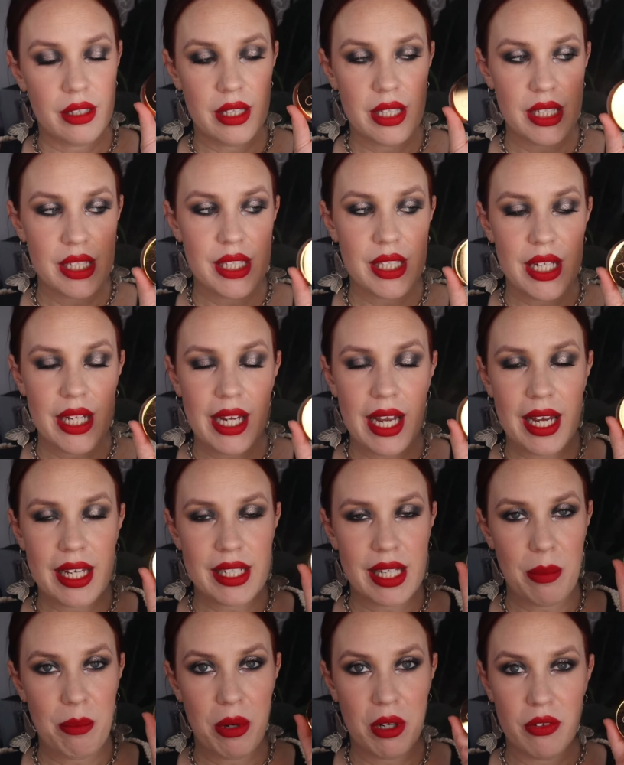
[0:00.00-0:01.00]
This thing
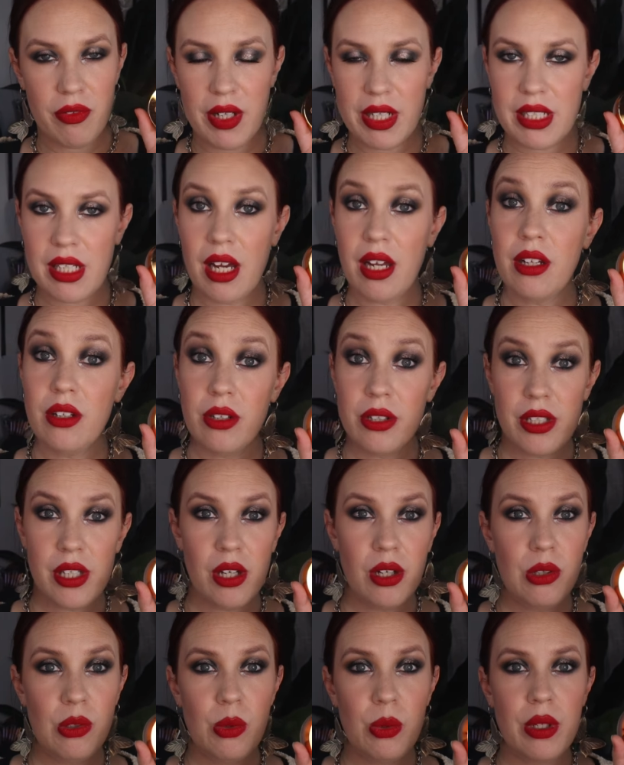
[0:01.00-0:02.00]
has a perfect
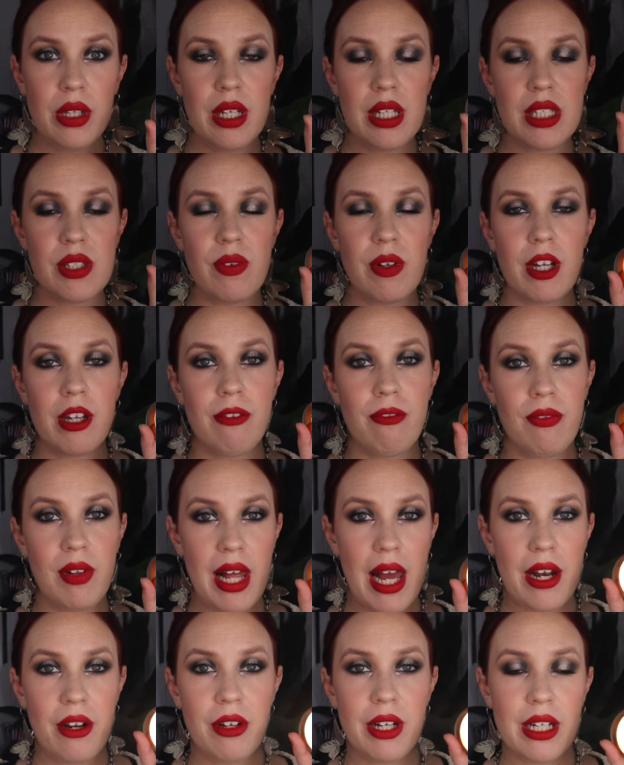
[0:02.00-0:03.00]
undertone. It's very
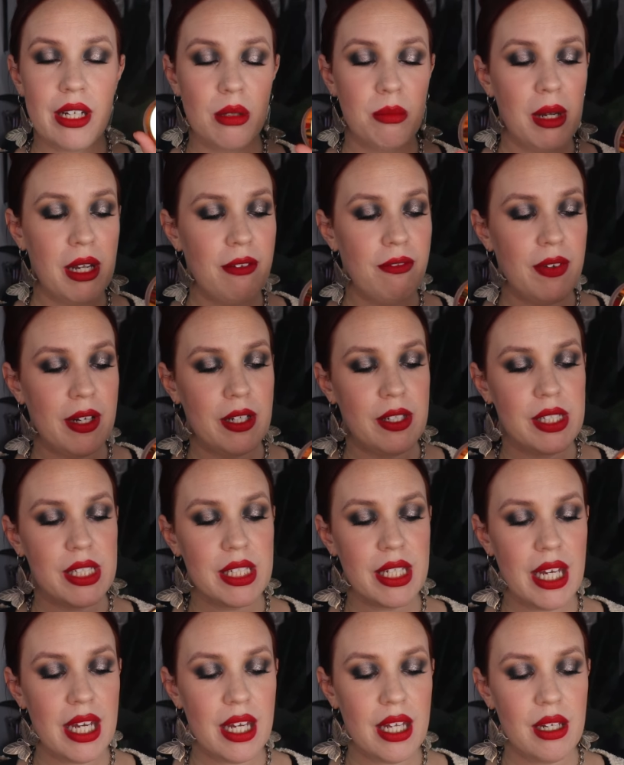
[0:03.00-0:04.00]
flattering on my fair
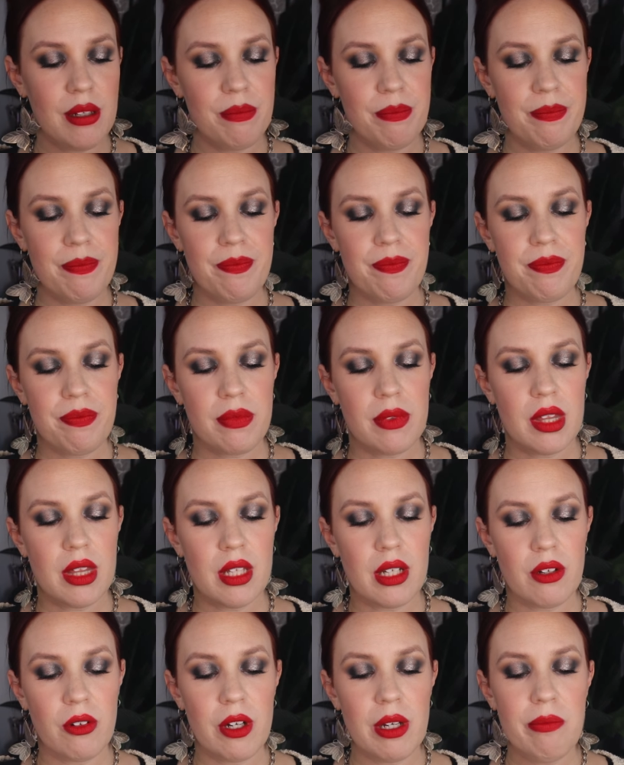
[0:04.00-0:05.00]
skin.
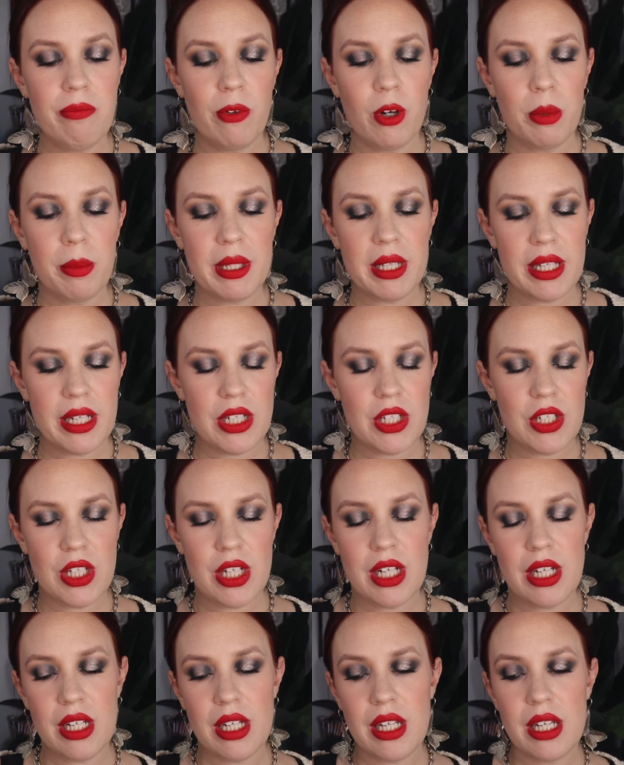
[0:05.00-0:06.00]
The cream
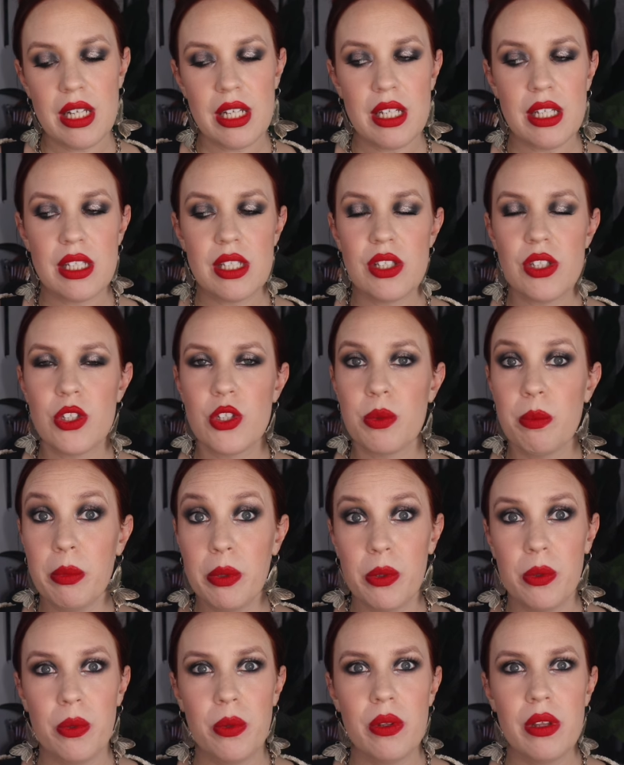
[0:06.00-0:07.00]
formulation is
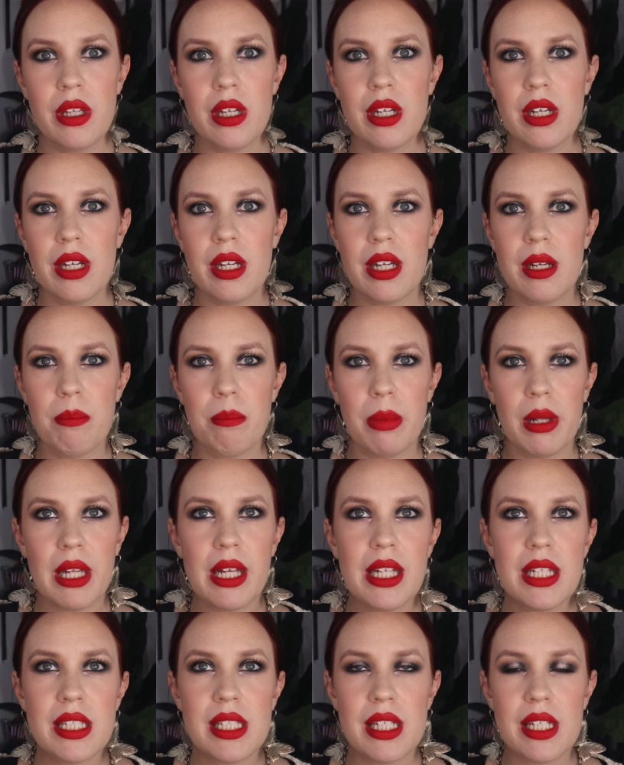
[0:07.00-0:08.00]
smooth. It
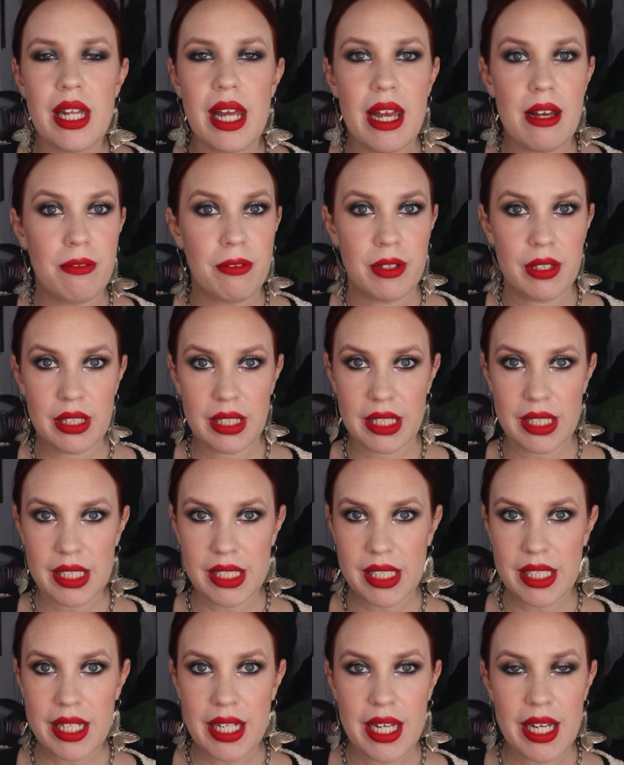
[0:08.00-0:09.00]
blends in
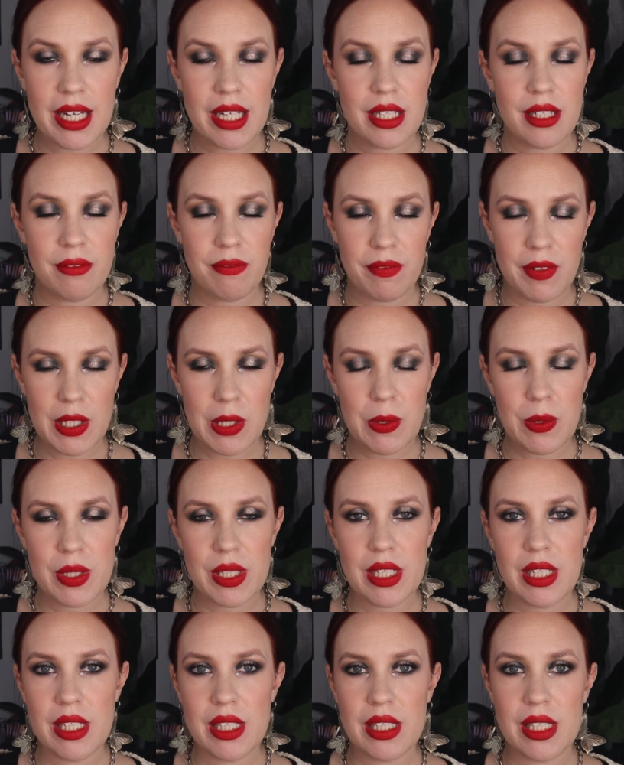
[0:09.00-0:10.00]
effortlessly. It
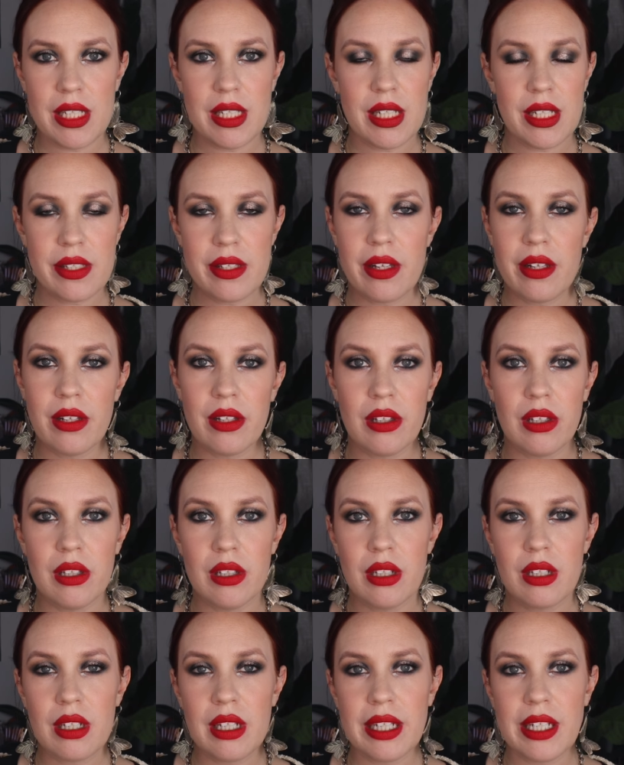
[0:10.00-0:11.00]
diffuses. It doesn't
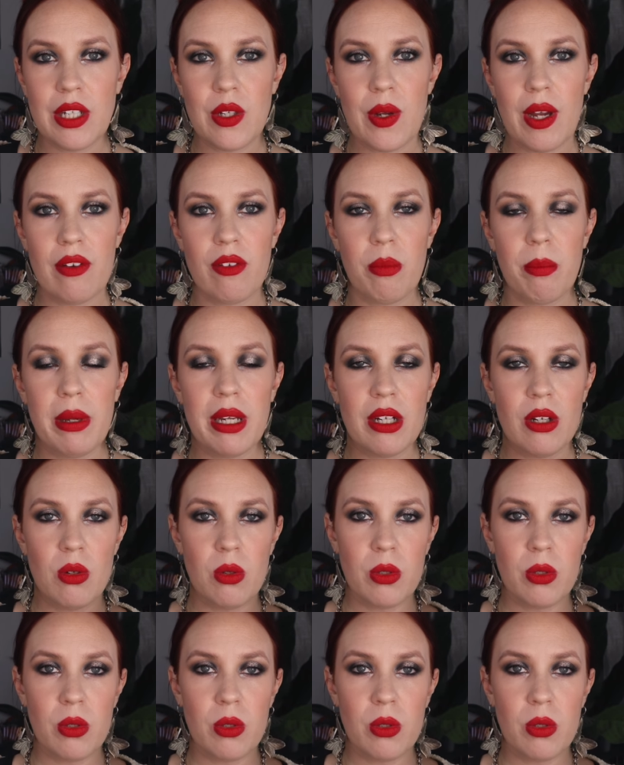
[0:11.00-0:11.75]
look like you have a big